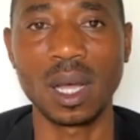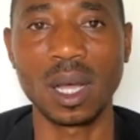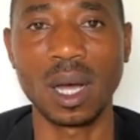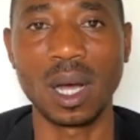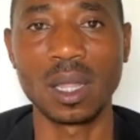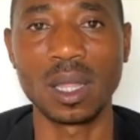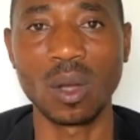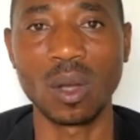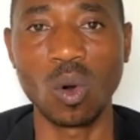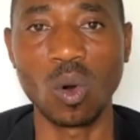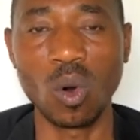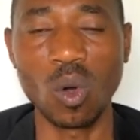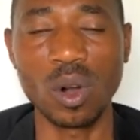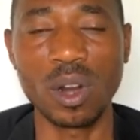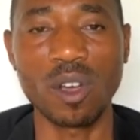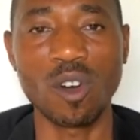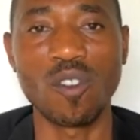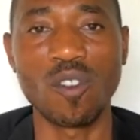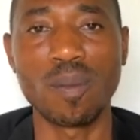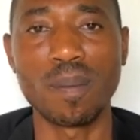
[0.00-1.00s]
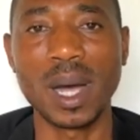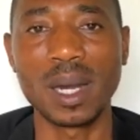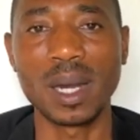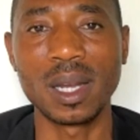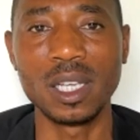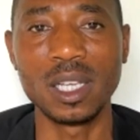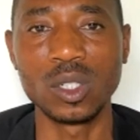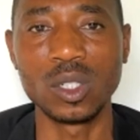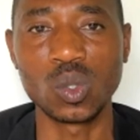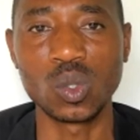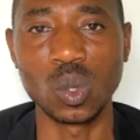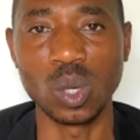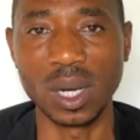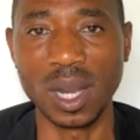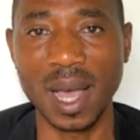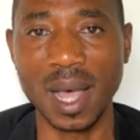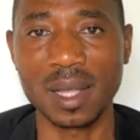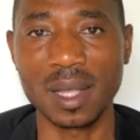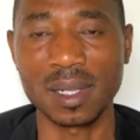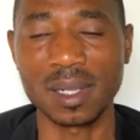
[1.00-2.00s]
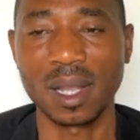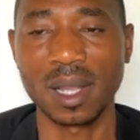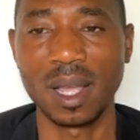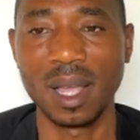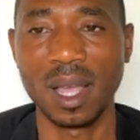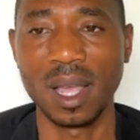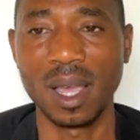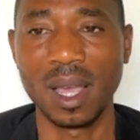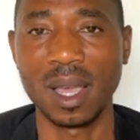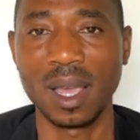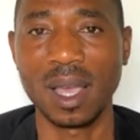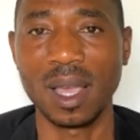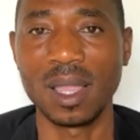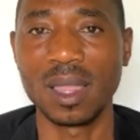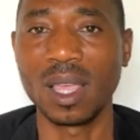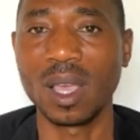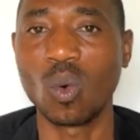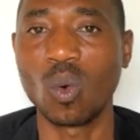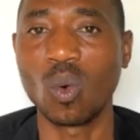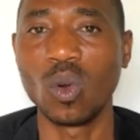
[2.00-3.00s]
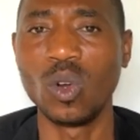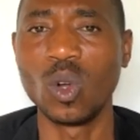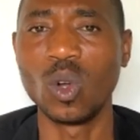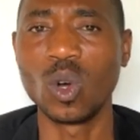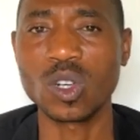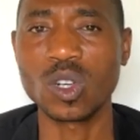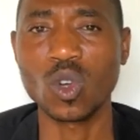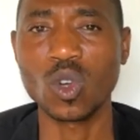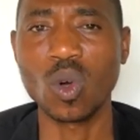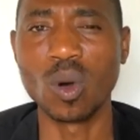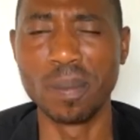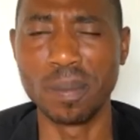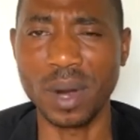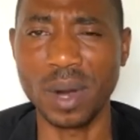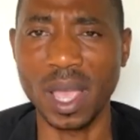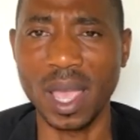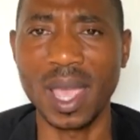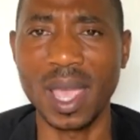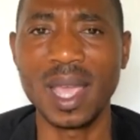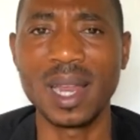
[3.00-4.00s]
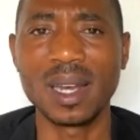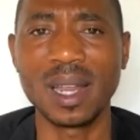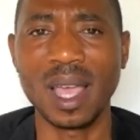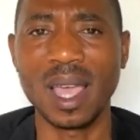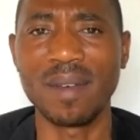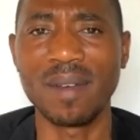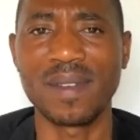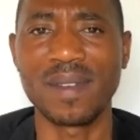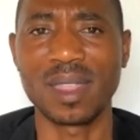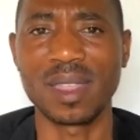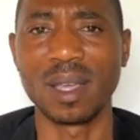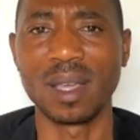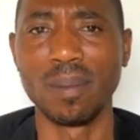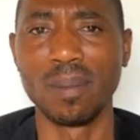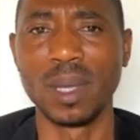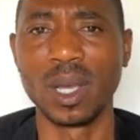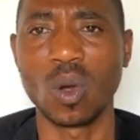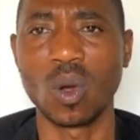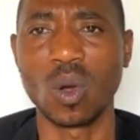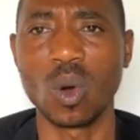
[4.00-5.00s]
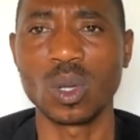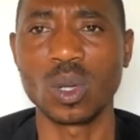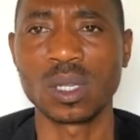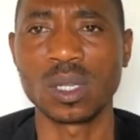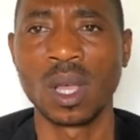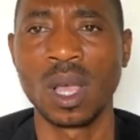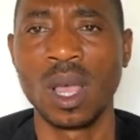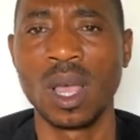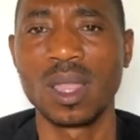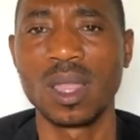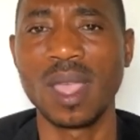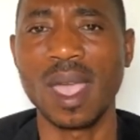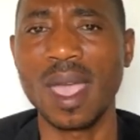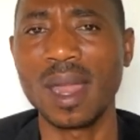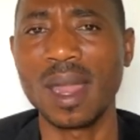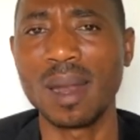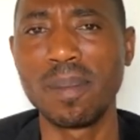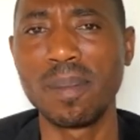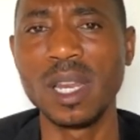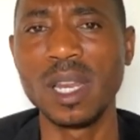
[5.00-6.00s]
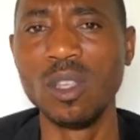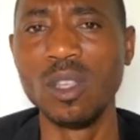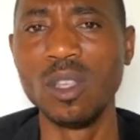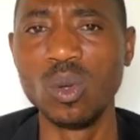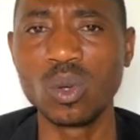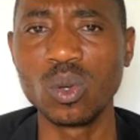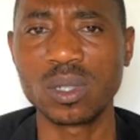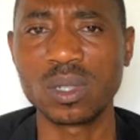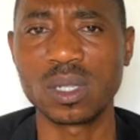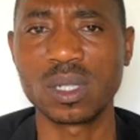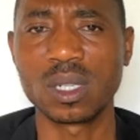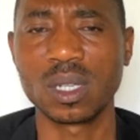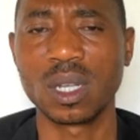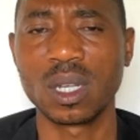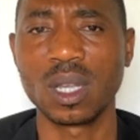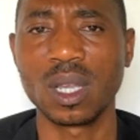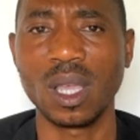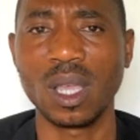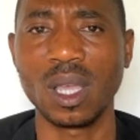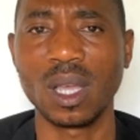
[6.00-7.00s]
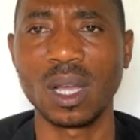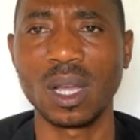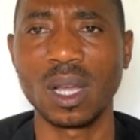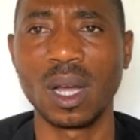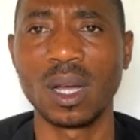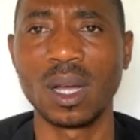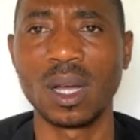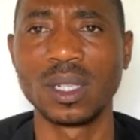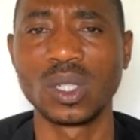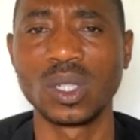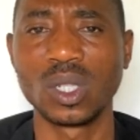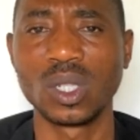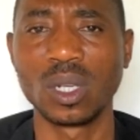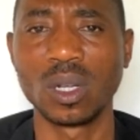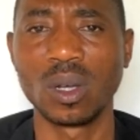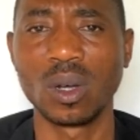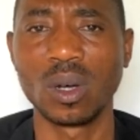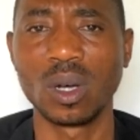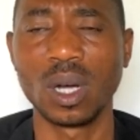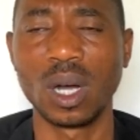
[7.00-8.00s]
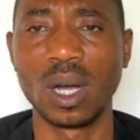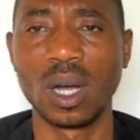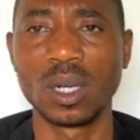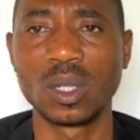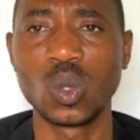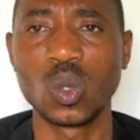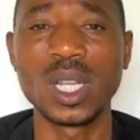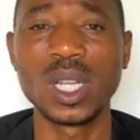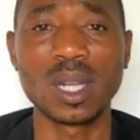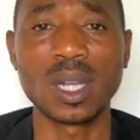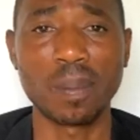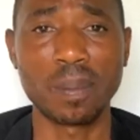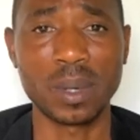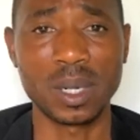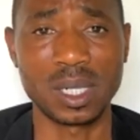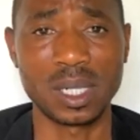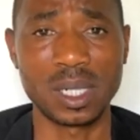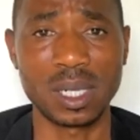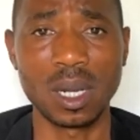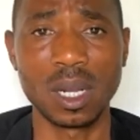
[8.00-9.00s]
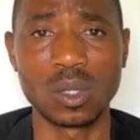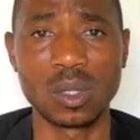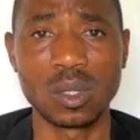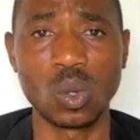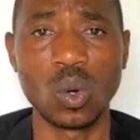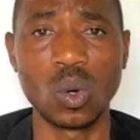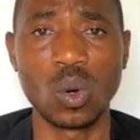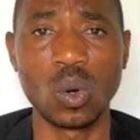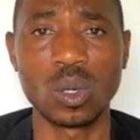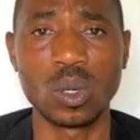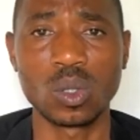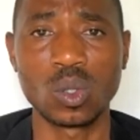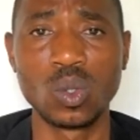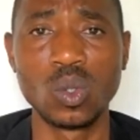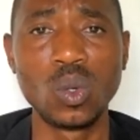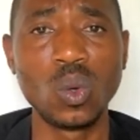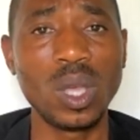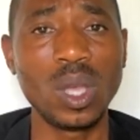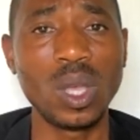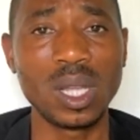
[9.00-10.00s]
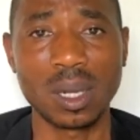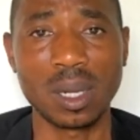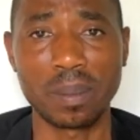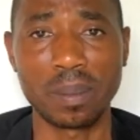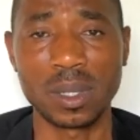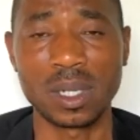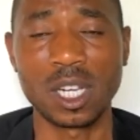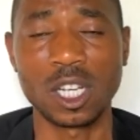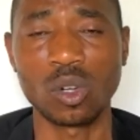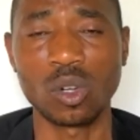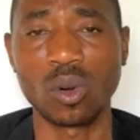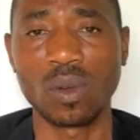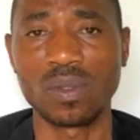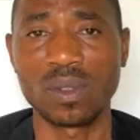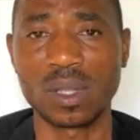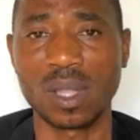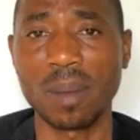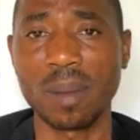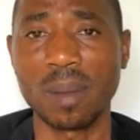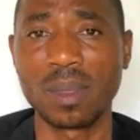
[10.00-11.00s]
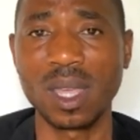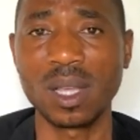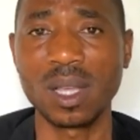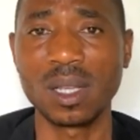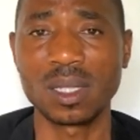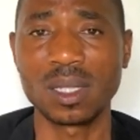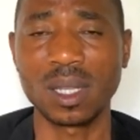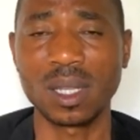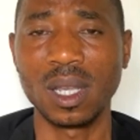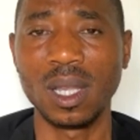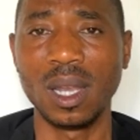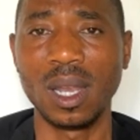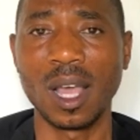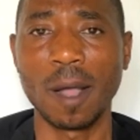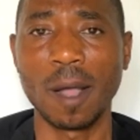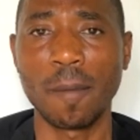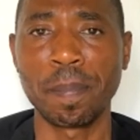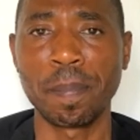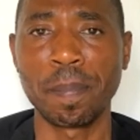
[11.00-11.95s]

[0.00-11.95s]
uh, the glory of man into dust, and they could not comprehend everything because they had been used uh, to interpret to do interpretation of some things in